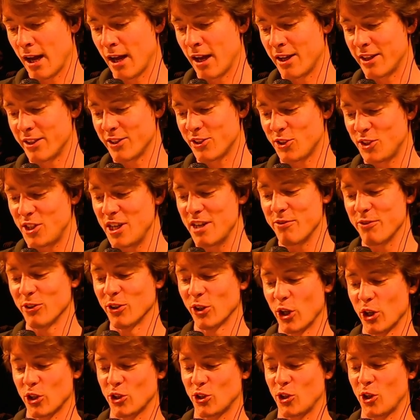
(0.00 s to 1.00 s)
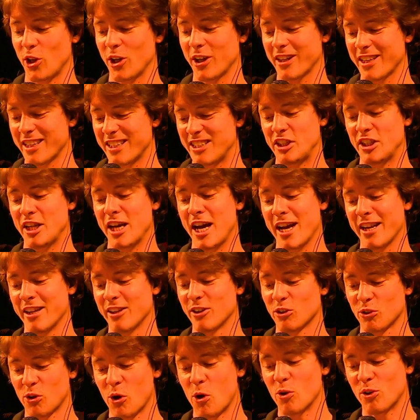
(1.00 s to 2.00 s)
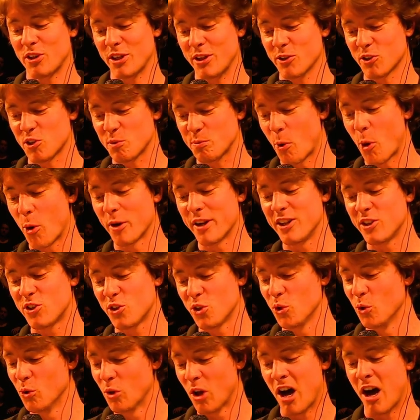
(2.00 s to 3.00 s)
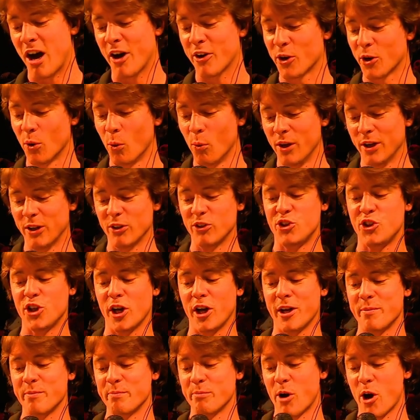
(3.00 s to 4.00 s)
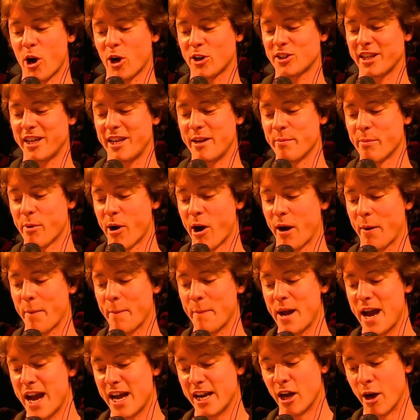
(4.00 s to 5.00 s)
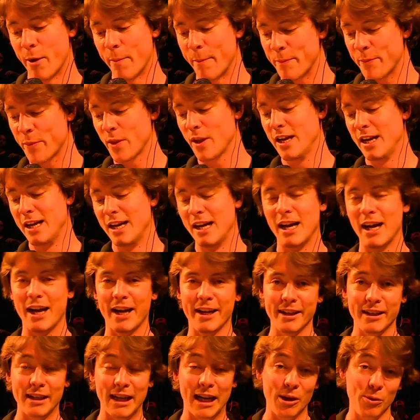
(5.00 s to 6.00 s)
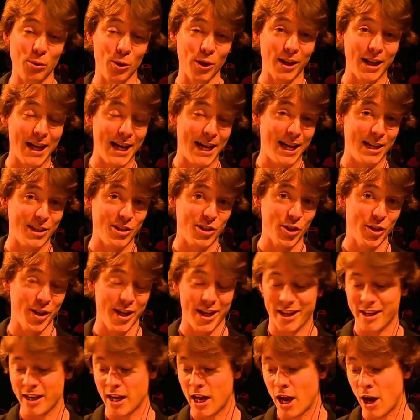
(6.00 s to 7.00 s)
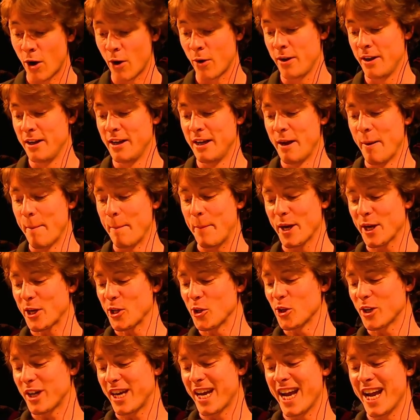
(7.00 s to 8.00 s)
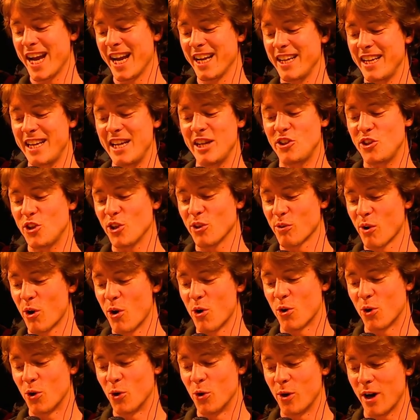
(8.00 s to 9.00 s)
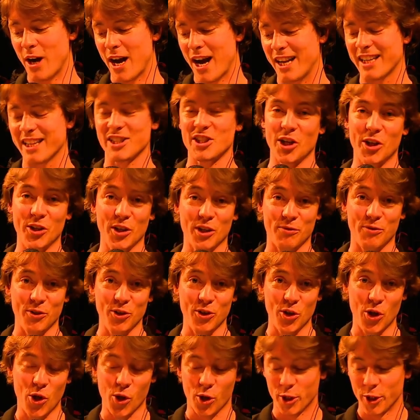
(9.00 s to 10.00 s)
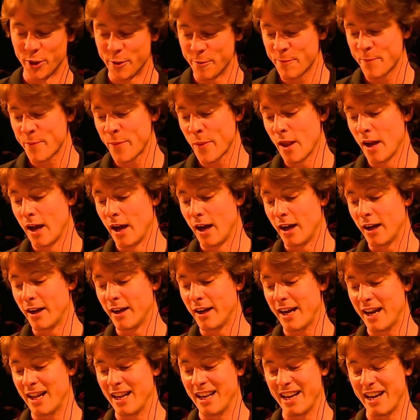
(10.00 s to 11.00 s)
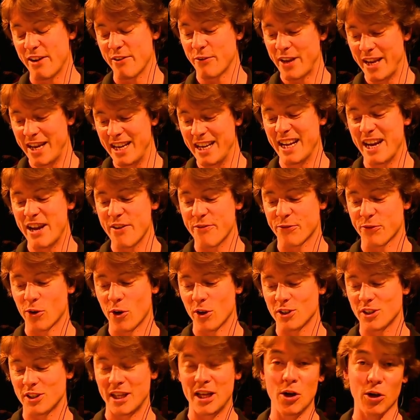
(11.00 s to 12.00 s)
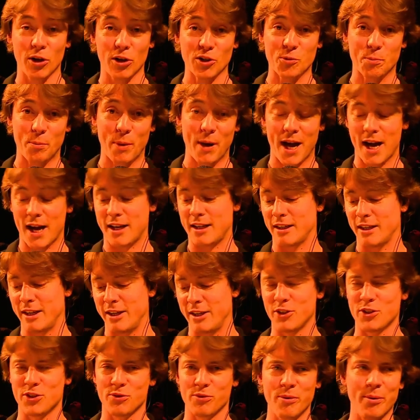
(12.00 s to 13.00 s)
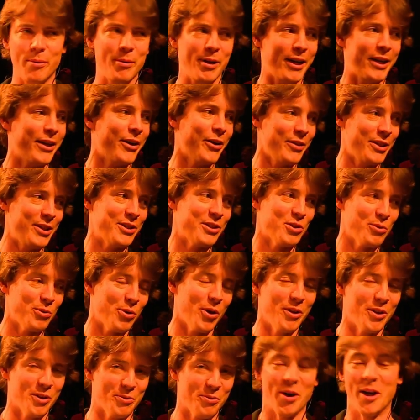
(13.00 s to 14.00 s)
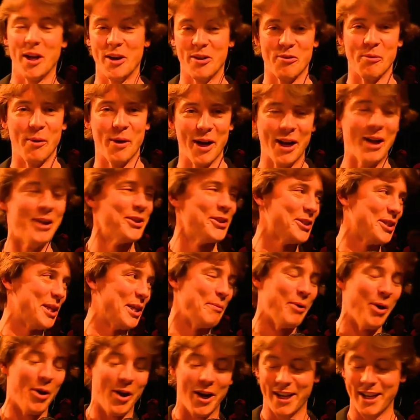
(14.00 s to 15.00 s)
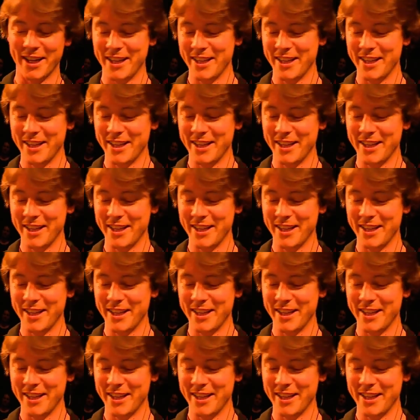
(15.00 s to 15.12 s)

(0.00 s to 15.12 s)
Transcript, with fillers: Steven Rustig, Christianen Crowtail, Spawning Tool, Otter, Will Judd, Mox, and Mark Meidam. And I will add to that now Pickle King, Ichiroku, Alexander van Dulken, Elef Elefros, Ilke Spaak. I just remember I got these as well this morning. Never mind, I'll just keep going.